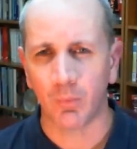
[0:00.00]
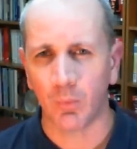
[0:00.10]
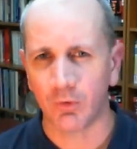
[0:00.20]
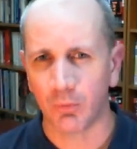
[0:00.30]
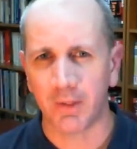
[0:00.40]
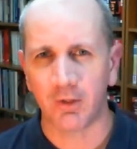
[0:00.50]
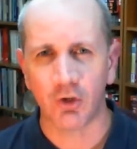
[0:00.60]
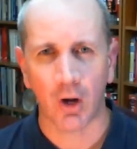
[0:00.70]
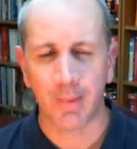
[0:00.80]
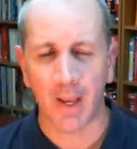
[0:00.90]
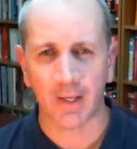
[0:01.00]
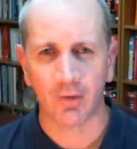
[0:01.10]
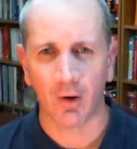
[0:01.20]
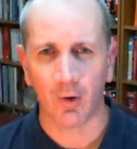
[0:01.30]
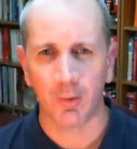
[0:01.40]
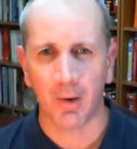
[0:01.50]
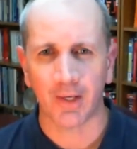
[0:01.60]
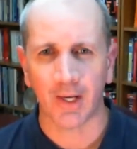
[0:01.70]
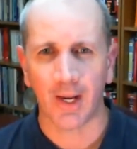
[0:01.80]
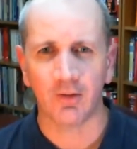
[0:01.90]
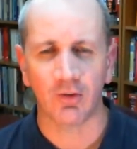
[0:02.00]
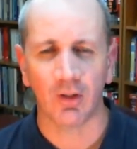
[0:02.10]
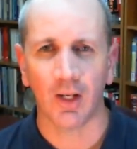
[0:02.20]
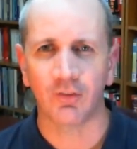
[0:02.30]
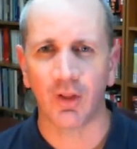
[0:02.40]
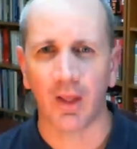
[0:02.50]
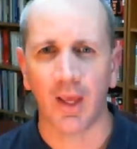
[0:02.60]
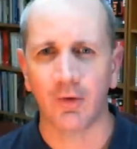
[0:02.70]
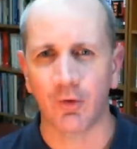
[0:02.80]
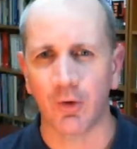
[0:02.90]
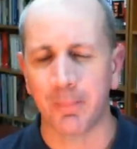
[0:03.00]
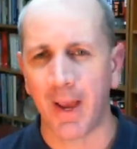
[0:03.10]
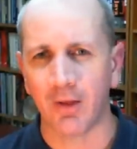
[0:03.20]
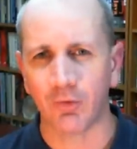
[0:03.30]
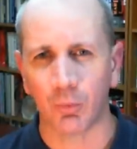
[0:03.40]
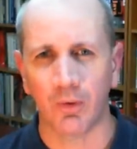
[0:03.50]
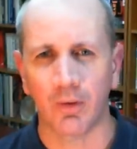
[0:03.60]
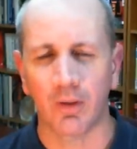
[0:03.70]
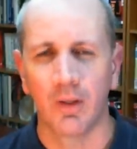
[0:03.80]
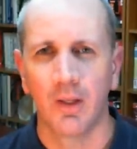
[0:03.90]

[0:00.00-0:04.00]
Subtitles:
which would be John McIntyre in my case, and let's say I entered a password